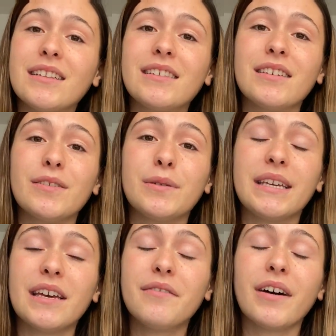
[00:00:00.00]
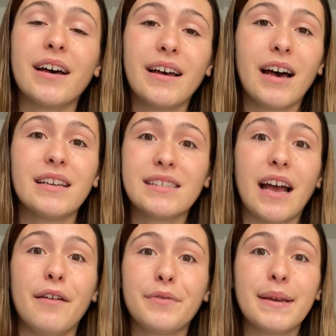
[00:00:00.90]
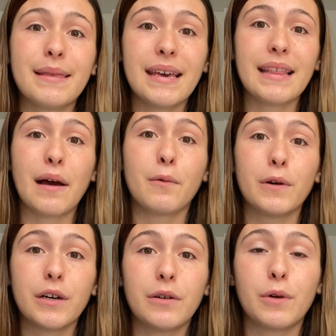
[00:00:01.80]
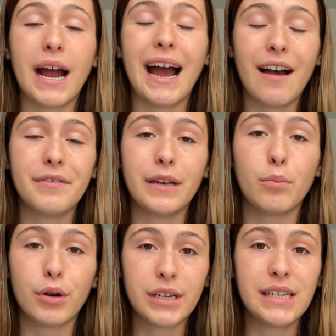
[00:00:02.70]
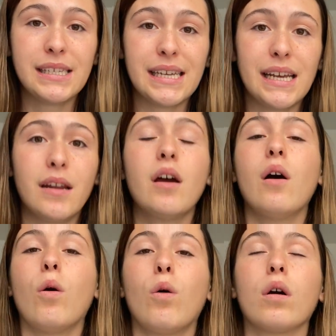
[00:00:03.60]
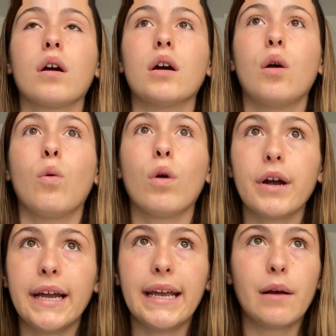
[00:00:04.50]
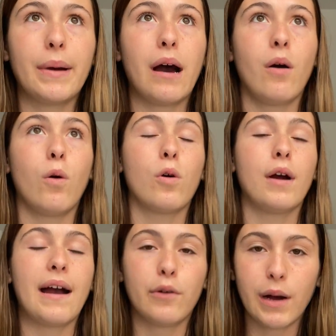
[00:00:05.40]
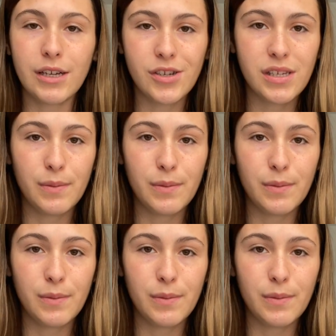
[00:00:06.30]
to give us everything that we're we're having burdens in or worrying about or have questions